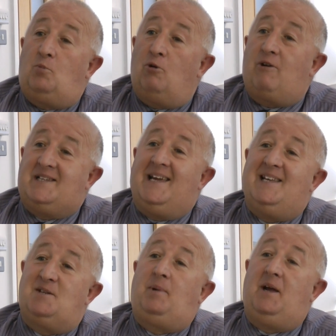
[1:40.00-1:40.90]
progress
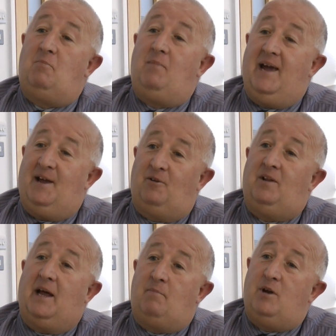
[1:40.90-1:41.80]
is being made
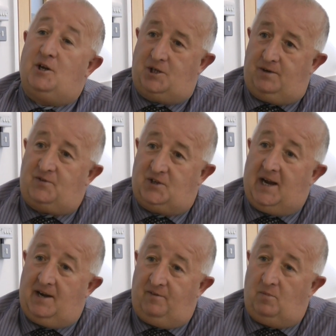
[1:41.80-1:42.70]
on the administrative
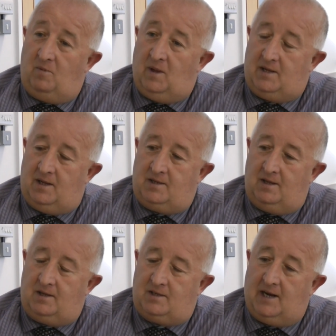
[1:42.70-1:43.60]
side of
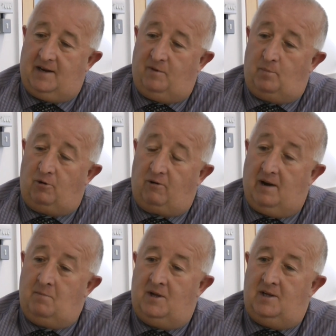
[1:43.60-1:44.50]
the
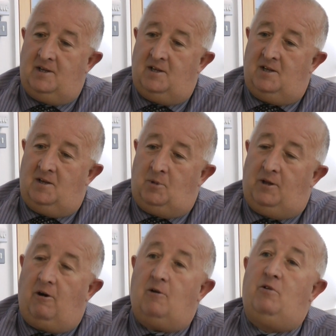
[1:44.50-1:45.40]
programme,
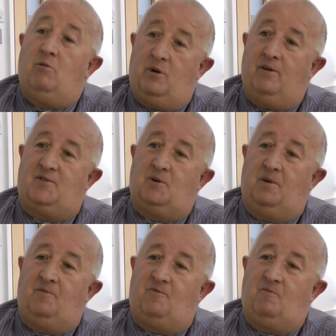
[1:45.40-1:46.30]
but there are a number of
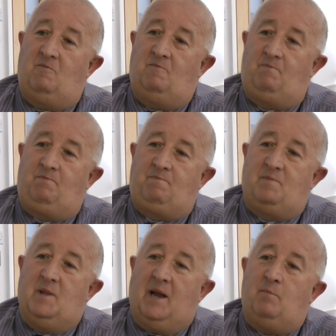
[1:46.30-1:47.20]
sort of
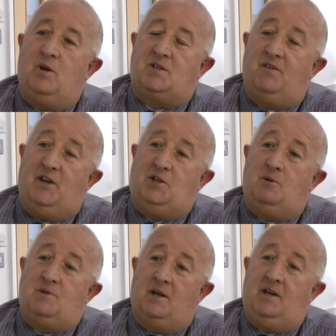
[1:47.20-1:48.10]
administrative
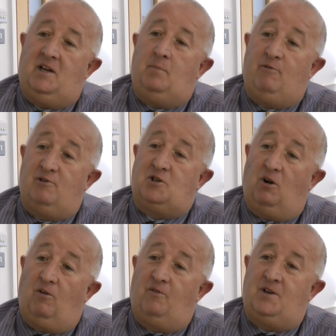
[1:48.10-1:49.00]
issues that need to be
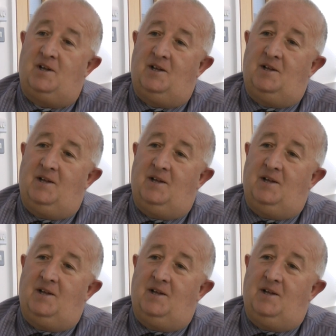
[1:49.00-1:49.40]
resolved